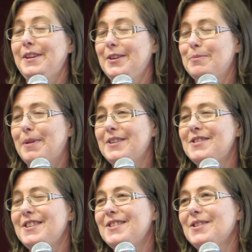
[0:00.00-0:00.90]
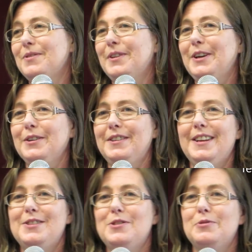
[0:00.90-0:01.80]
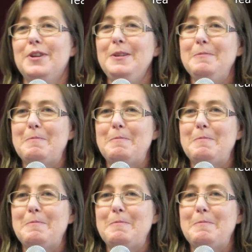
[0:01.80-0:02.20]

They were both healed by Jesus. Very good. That's three.